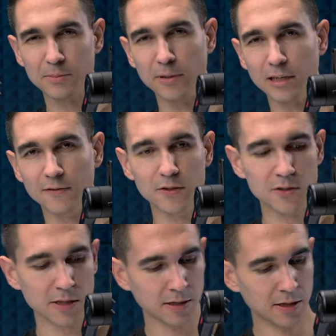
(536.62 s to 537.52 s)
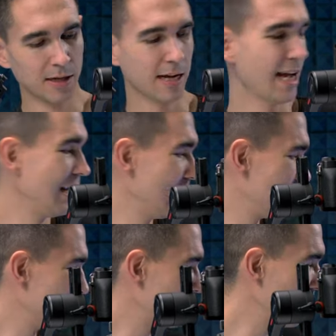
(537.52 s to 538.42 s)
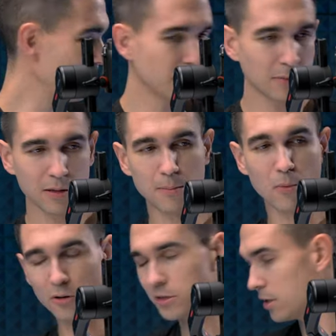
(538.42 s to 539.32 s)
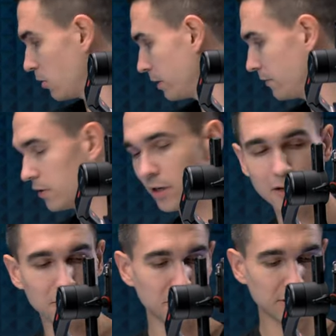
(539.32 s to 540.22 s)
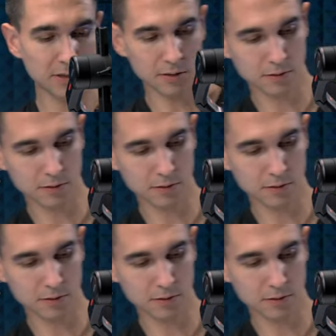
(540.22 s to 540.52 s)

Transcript: pretty confusing. And the same more so even goes